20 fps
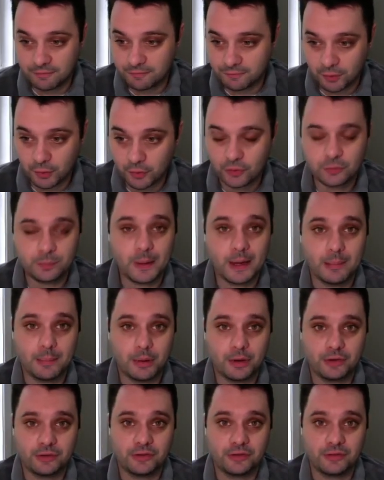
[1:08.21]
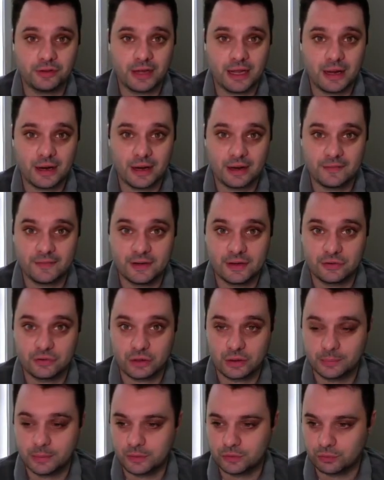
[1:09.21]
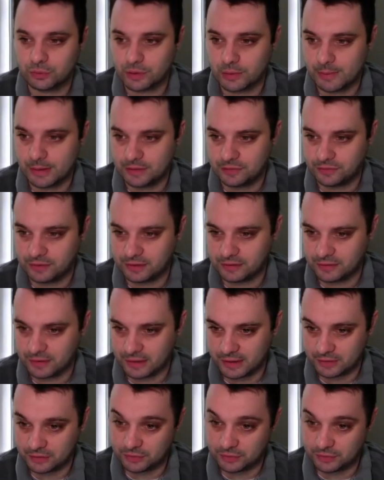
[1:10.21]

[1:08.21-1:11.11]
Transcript: furthest batted ball distance allowed of any starting pitcher on the main slate tonight.